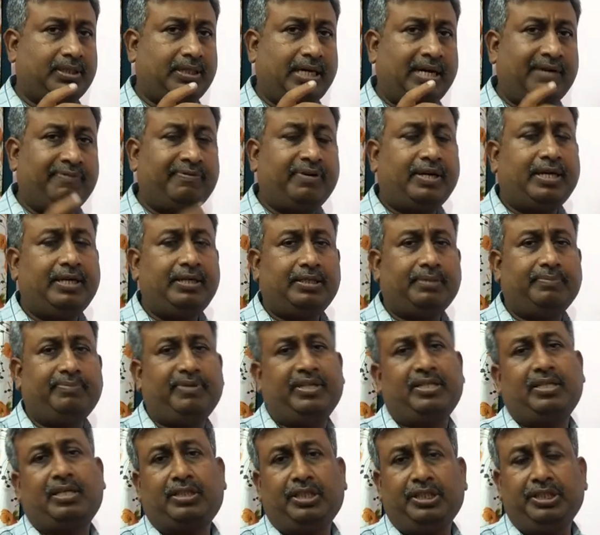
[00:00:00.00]
aberrant
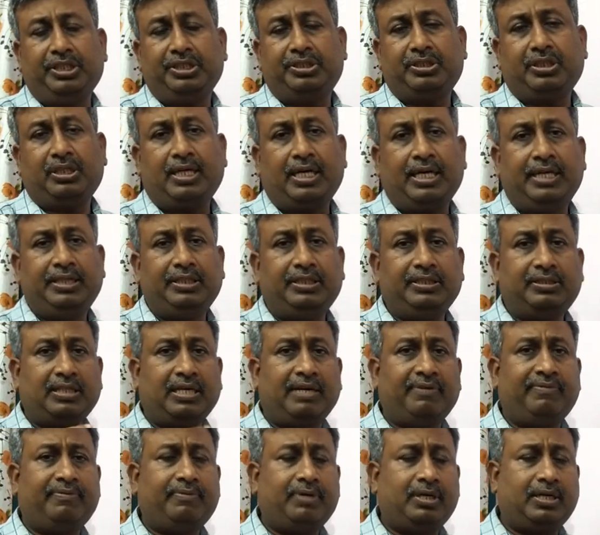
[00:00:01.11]
weather condition, and this
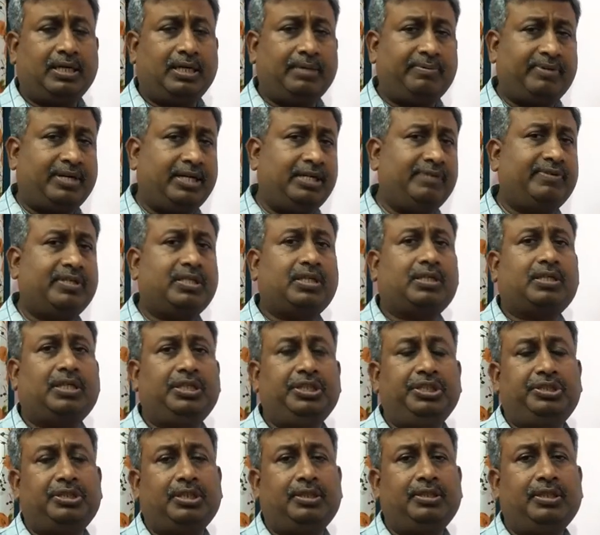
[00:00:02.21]
aberrant weather
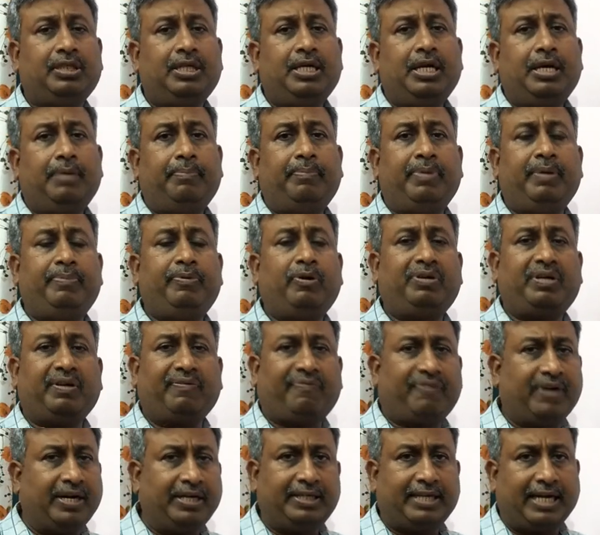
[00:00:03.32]
condition may be of
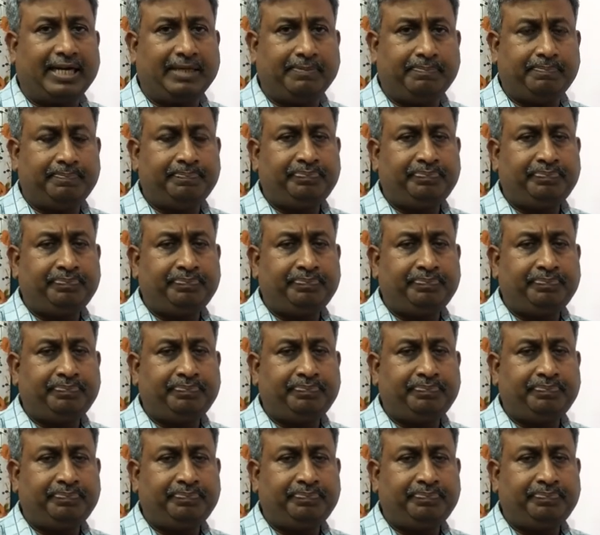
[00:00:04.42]
different type.